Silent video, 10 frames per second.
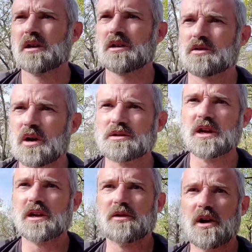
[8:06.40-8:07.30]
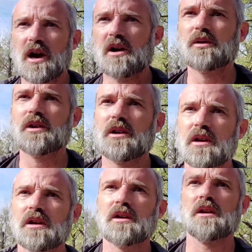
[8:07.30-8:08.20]
So I'm just hiking around,
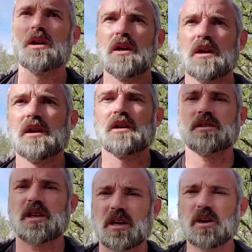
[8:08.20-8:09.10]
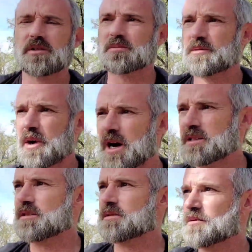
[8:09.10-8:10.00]
checking out some spots.
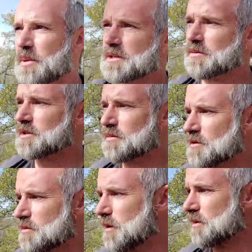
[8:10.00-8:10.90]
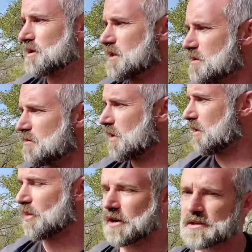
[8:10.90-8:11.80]
There's some spots where you're supposed to be able to see some
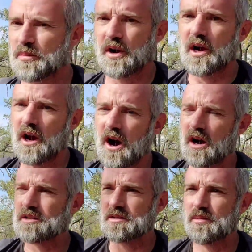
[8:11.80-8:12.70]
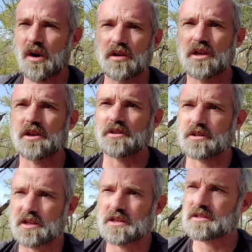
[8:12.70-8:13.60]
birds of prey, hawks and bald eagles and
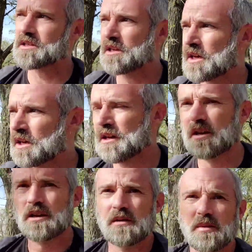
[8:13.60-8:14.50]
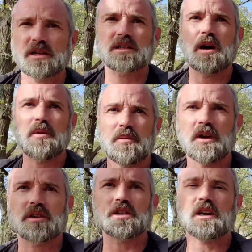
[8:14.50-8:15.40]
things. Might stop up there
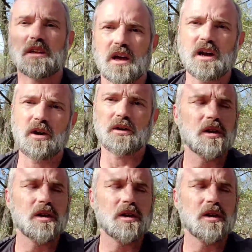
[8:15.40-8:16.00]
and check that out.